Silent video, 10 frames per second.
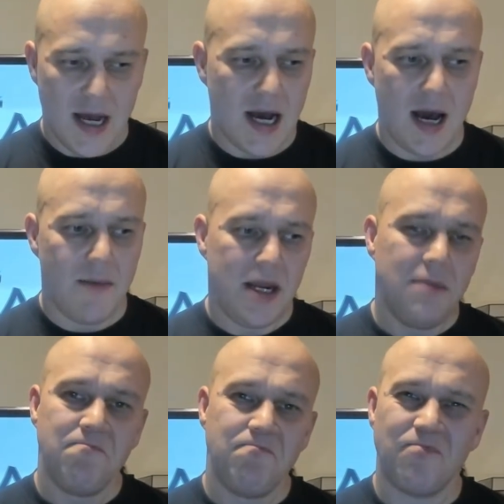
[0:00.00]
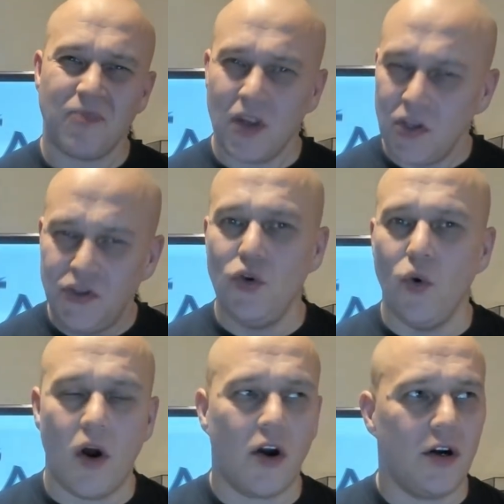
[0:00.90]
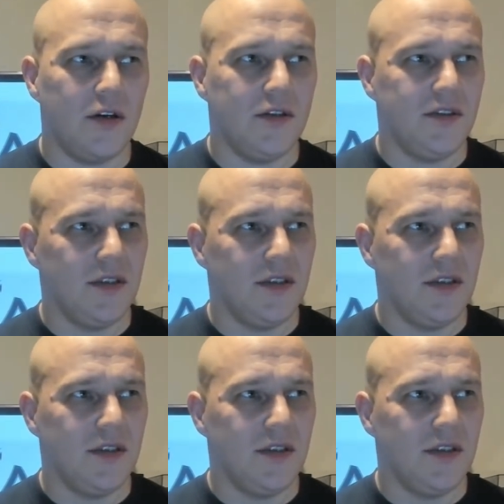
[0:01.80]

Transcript: I mean, you are